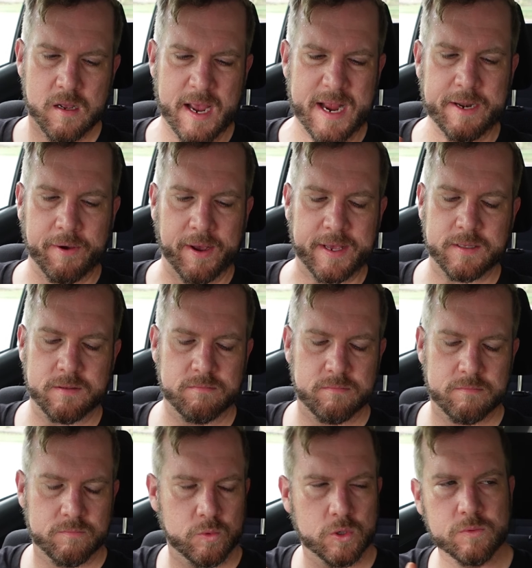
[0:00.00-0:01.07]
Anyway,
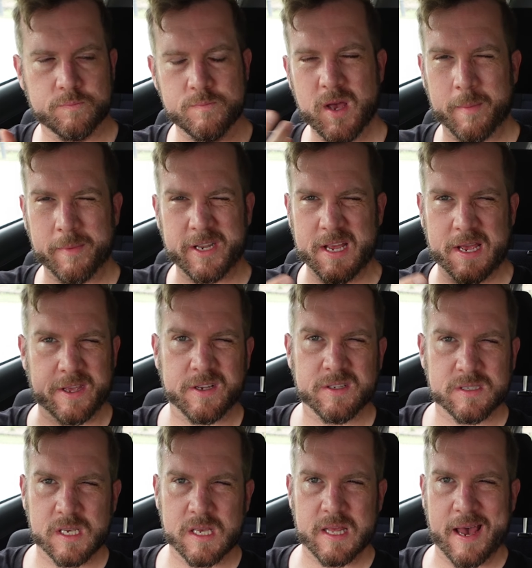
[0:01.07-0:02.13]
you can
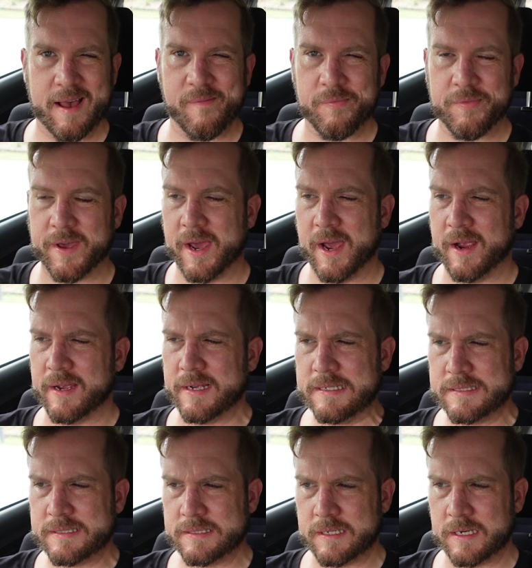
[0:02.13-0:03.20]
see that there. It's